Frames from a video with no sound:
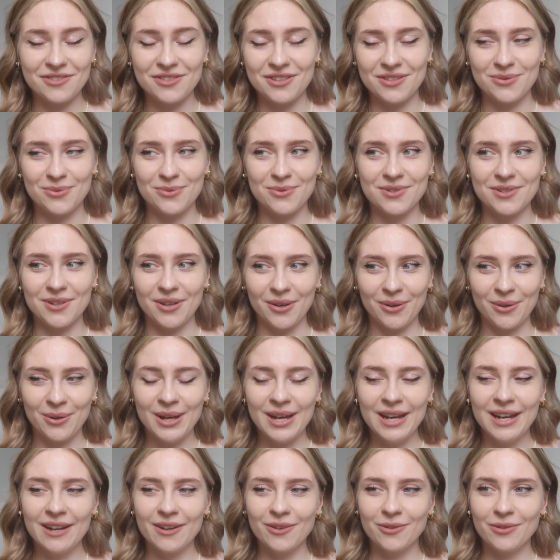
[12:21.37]
She's also
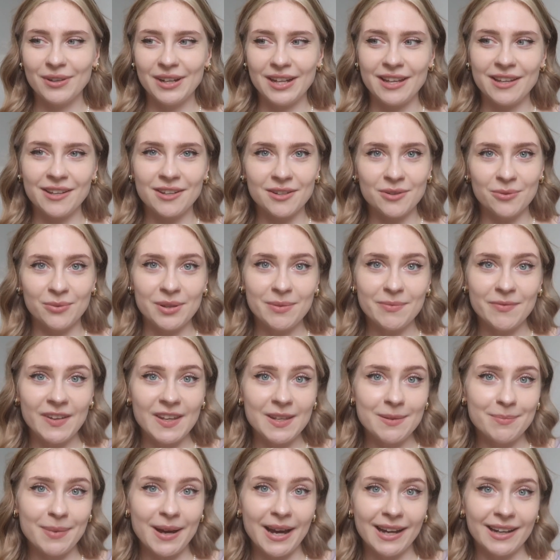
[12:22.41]
really good with
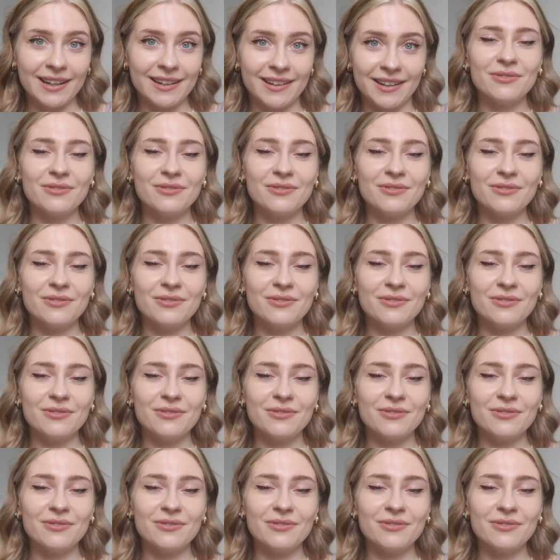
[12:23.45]
feedback.